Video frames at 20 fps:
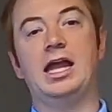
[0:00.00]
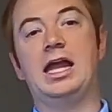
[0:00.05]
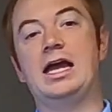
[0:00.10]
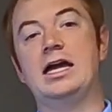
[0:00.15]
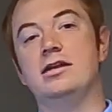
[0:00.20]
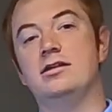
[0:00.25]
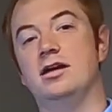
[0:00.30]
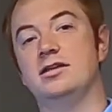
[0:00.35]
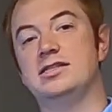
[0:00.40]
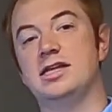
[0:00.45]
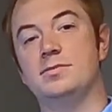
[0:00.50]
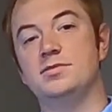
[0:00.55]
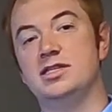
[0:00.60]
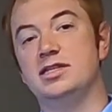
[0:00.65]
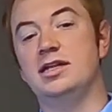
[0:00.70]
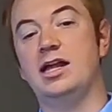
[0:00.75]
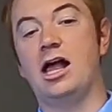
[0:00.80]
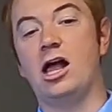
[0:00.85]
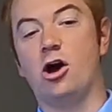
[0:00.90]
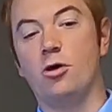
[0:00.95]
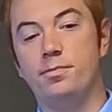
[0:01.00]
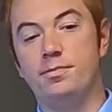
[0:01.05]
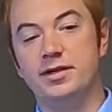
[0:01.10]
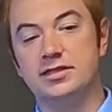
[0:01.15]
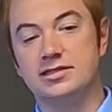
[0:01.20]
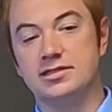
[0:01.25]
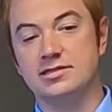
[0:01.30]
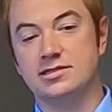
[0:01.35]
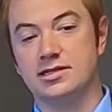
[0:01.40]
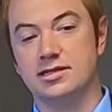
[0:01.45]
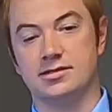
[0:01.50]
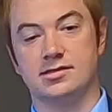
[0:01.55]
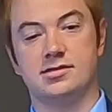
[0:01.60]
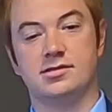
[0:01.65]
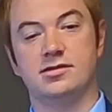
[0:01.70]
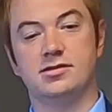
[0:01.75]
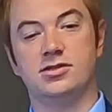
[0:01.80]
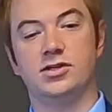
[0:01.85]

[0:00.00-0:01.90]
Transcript: and attempting to help businesses.